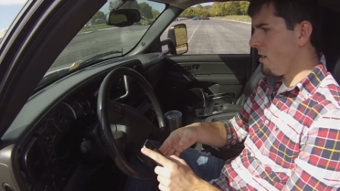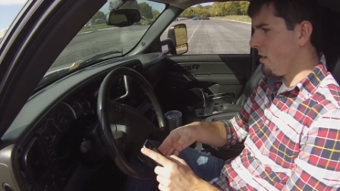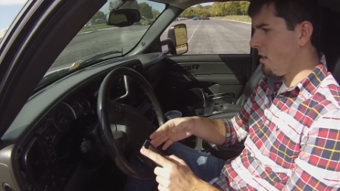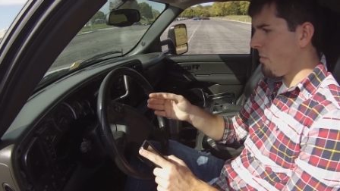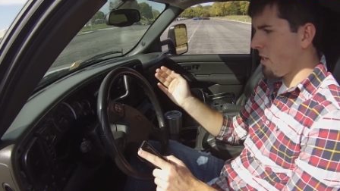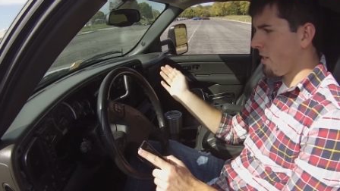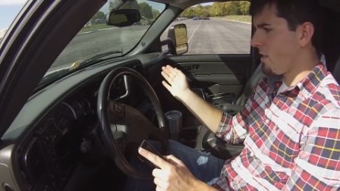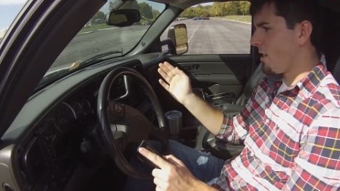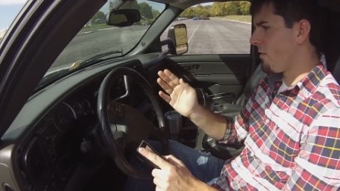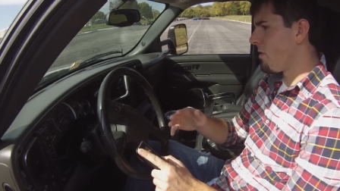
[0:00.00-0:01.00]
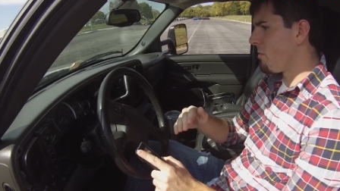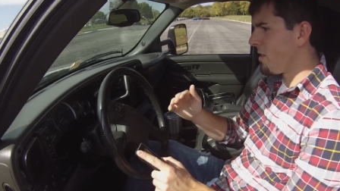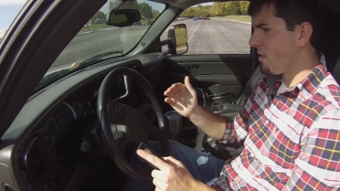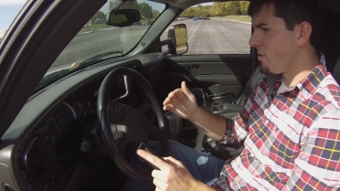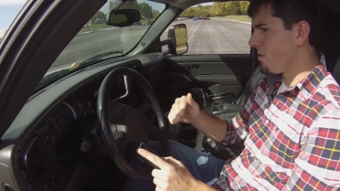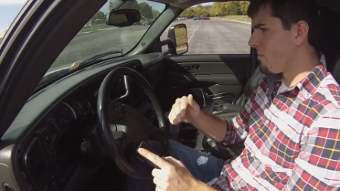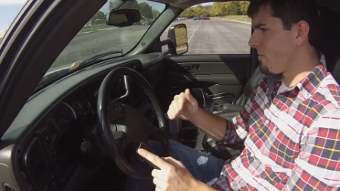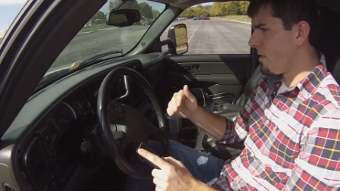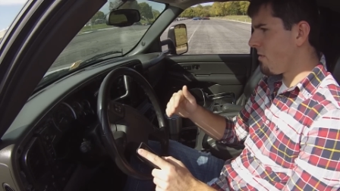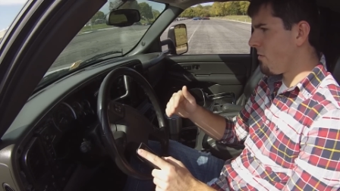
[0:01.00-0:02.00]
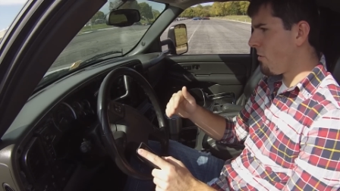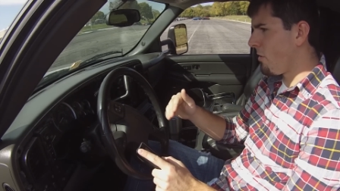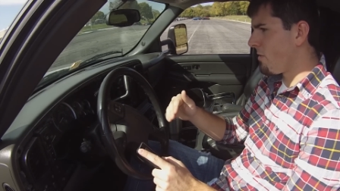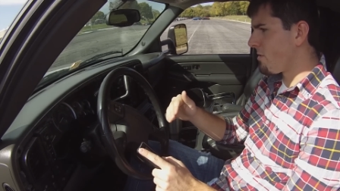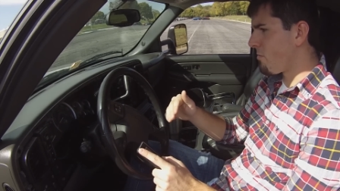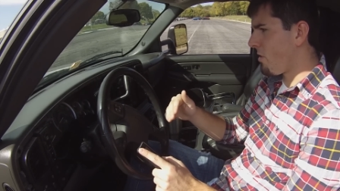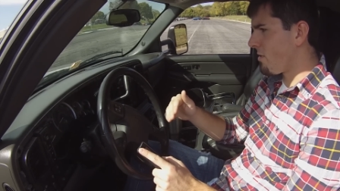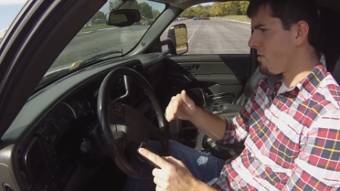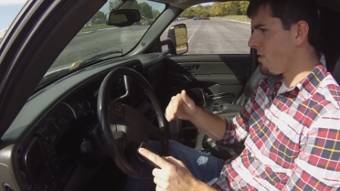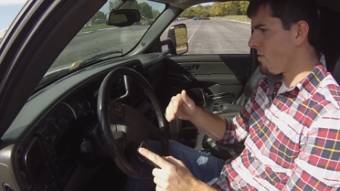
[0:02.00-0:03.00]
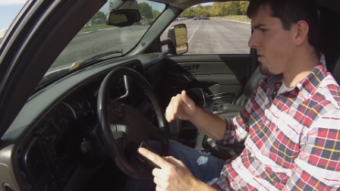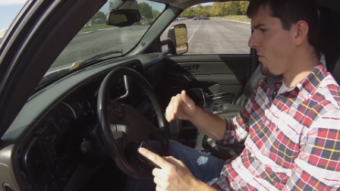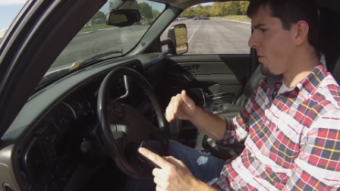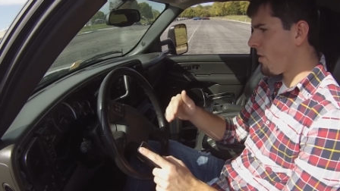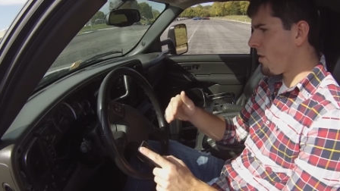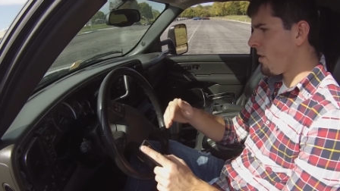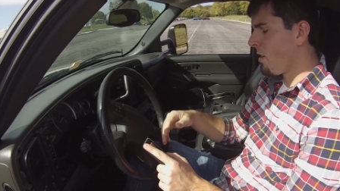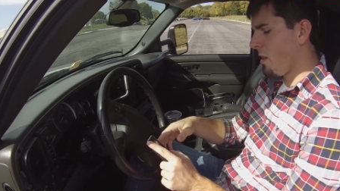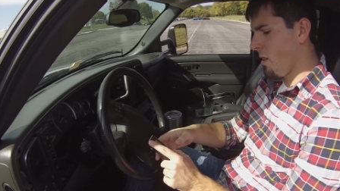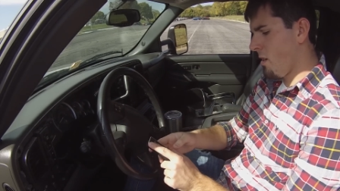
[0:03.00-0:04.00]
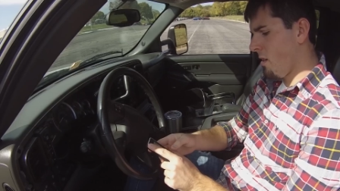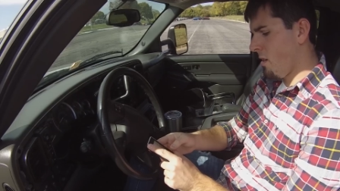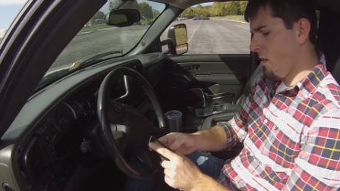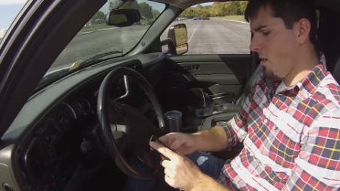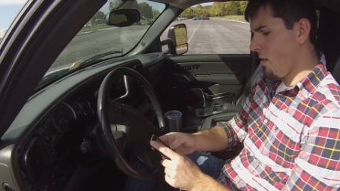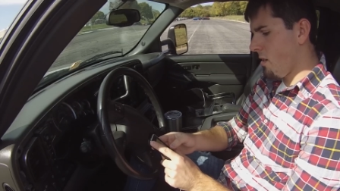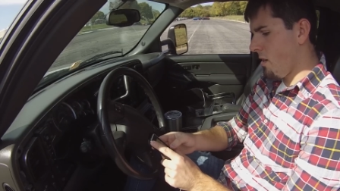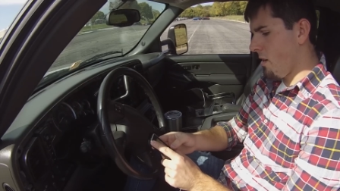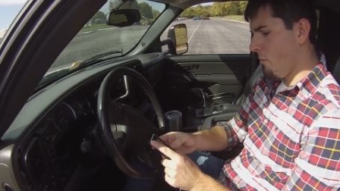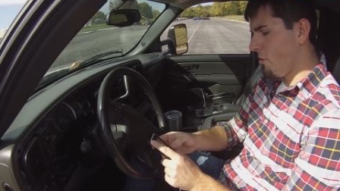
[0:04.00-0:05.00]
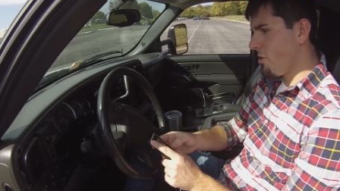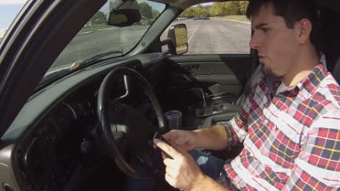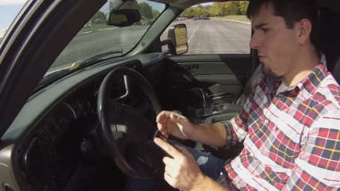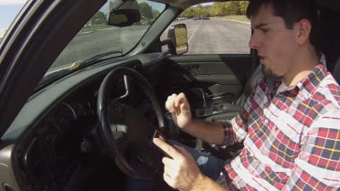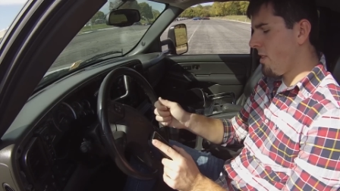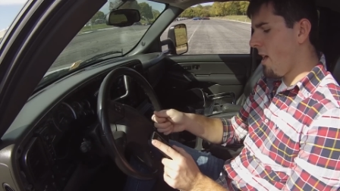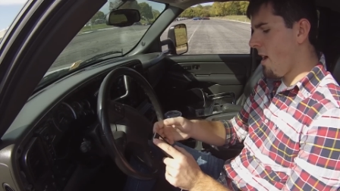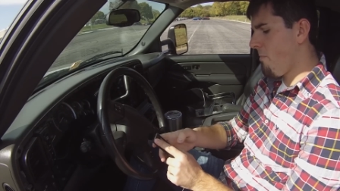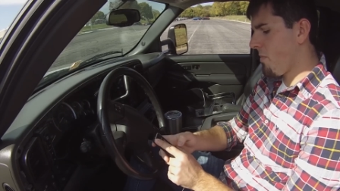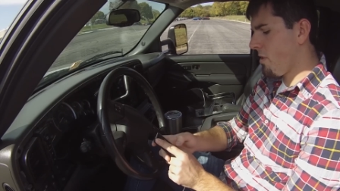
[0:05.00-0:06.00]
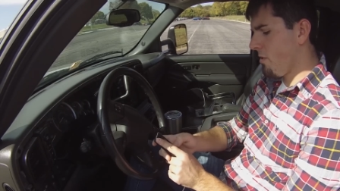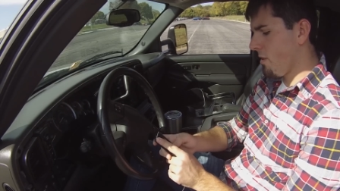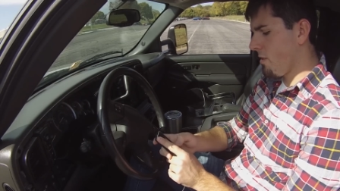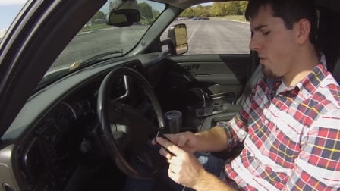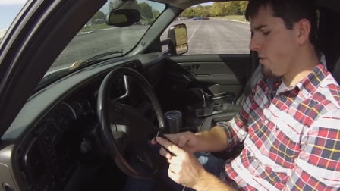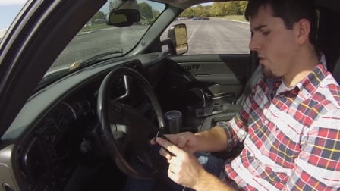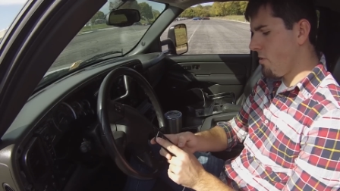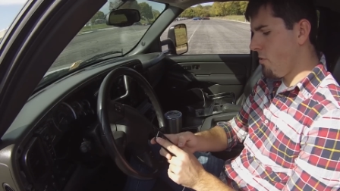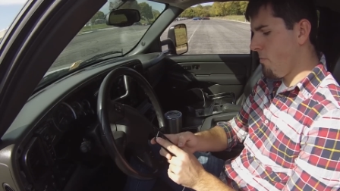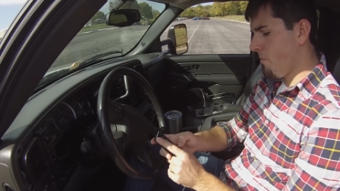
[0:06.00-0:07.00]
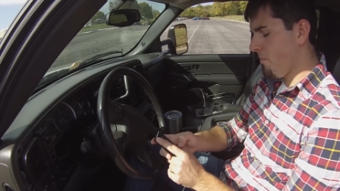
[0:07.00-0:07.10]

I like to give it a minute to get through all of its process and everything. Once you've done that, click Continue.